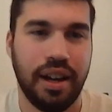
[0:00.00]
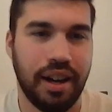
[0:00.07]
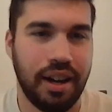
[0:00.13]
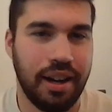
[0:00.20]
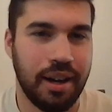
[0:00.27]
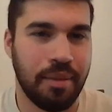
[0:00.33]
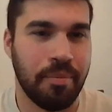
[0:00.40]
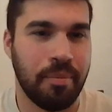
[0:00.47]

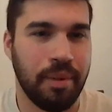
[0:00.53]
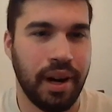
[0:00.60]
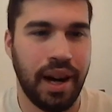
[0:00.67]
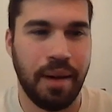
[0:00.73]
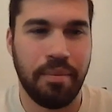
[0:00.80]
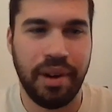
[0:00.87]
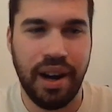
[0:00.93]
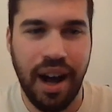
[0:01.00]
um,
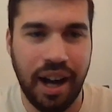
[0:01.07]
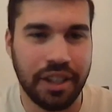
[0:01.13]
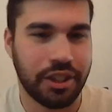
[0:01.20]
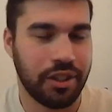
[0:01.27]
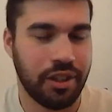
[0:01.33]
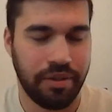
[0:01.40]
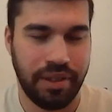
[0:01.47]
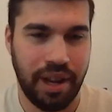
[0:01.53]
I'm not
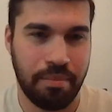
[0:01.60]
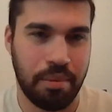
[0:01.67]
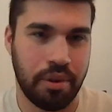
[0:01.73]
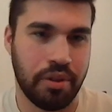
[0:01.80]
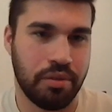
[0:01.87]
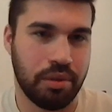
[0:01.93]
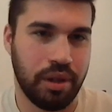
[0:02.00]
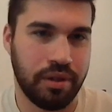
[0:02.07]
sure if that
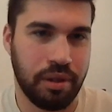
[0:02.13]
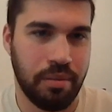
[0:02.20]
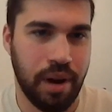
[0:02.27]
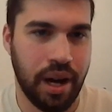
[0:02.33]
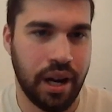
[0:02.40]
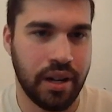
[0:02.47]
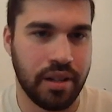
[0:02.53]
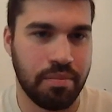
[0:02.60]
bodes well for
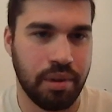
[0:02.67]
miners.